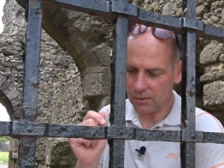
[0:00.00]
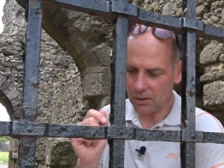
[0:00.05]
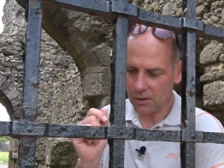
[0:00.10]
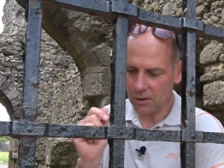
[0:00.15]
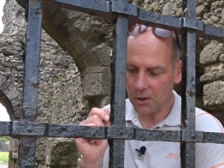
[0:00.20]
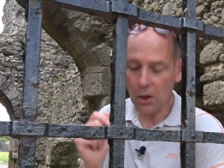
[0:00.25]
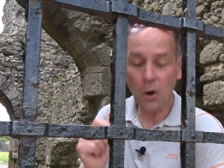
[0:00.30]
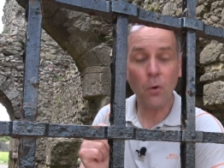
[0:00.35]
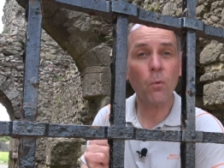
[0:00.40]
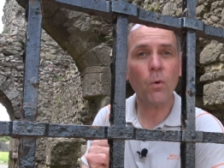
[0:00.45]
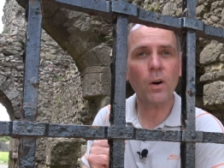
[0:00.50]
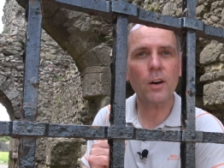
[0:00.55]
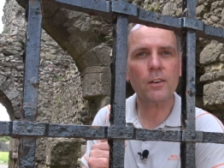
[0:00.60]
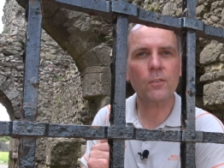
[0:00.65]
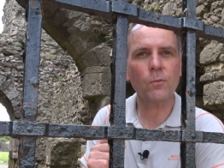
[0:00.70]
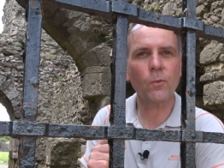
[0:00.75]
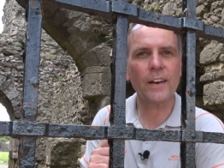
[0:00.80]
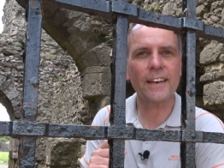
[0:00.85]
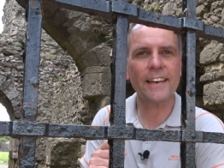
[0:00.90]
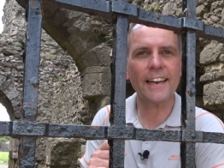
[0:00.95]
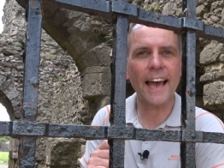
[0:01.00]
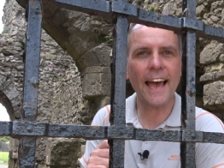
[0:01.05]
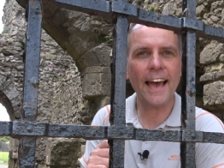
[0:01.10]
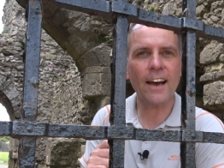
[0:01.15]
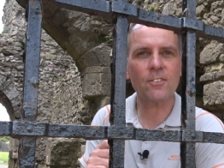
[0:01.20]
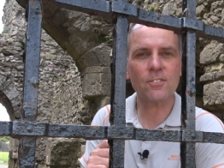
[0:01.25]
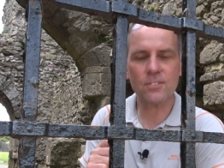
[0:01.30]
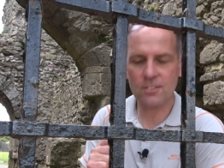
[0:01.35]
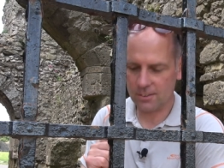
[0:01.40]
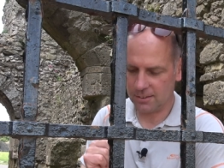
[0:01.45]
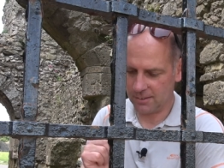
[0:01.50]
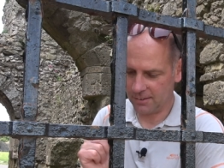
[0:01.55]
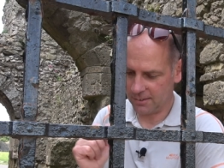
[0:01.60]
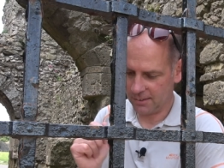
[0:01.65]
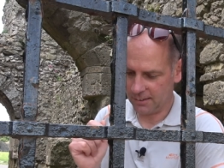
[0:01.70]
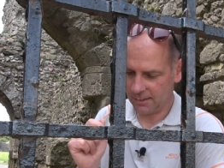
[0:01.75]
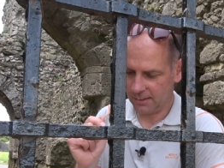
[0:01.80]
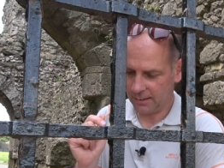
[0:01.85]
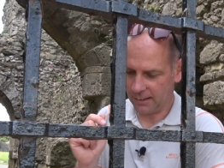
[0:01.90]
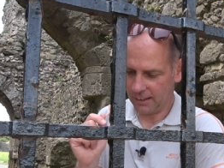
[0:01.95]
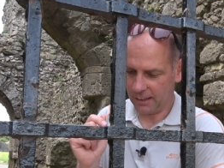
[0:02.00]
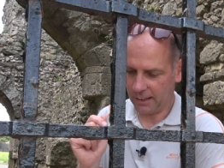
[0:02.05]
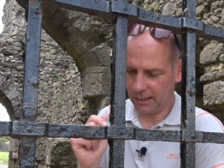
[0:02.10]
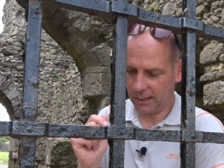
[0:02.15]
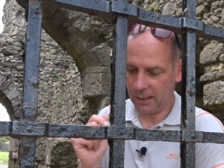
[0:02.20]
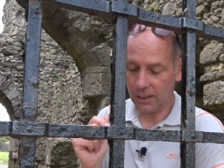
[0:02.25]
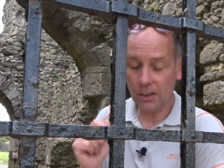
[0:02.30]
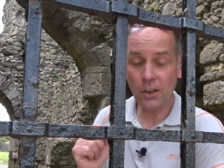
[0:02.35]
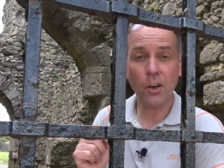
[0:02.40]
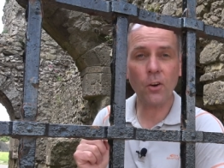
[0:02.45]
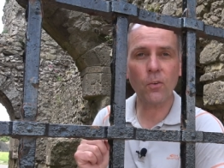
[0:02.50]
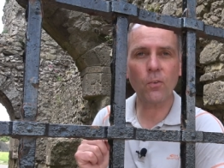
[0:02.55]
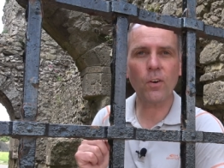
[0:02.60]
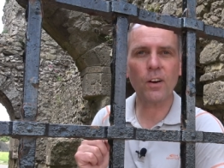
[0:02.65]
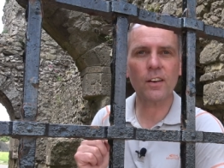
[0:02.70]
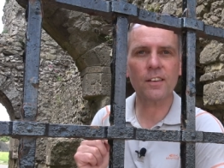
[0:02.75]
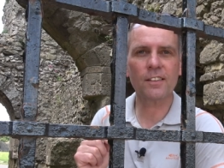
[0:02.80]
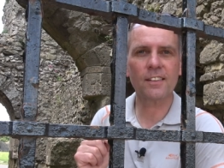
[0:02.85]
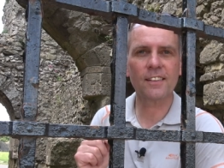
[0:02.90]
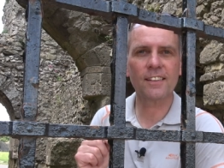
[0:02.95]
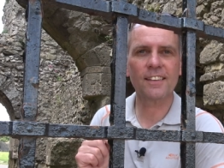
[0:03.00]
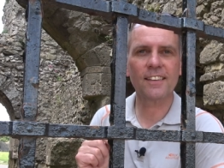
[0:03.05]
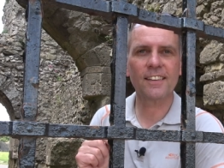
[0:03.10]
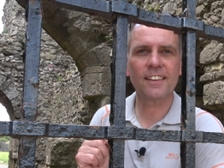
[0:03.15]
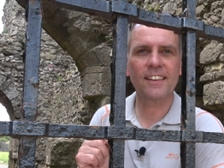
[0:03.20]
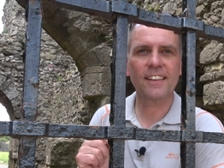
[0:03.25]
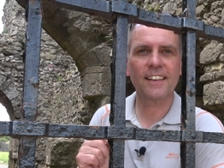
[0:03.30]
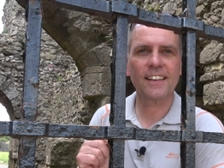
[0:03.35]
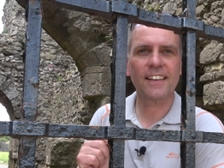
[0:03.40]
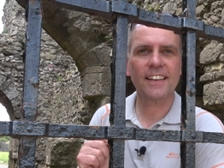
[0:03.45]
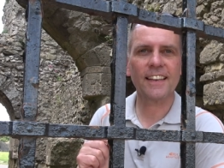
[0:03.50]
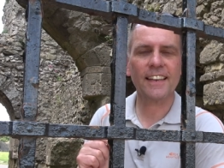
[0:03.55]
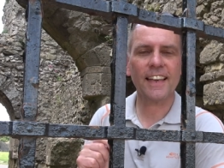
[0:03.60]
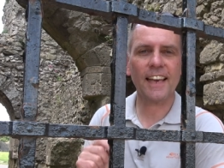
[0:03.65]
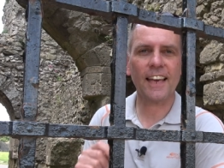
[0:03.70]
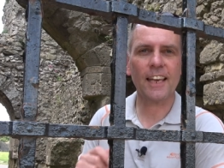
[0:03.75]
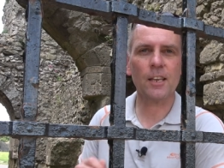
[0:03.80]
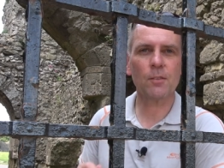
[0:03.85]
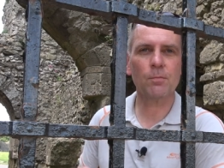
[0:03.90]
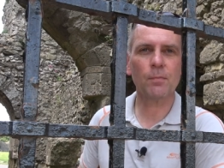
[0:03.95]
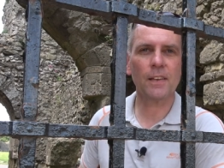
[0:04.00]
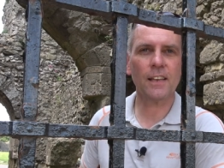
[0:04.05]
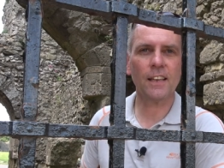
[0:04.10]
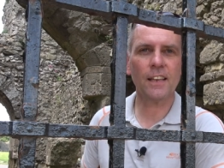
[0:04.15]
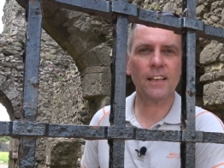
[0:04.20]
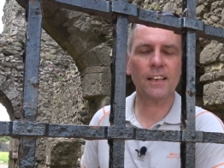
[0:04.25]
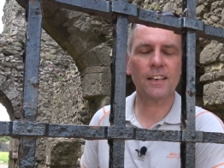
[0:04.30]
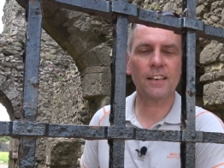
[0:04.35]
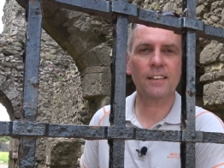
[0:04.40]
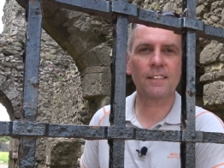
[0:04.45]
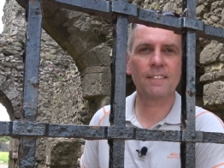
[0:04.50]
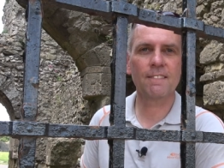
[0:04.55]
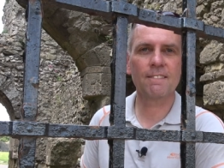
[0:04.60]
No one went out and no one came in.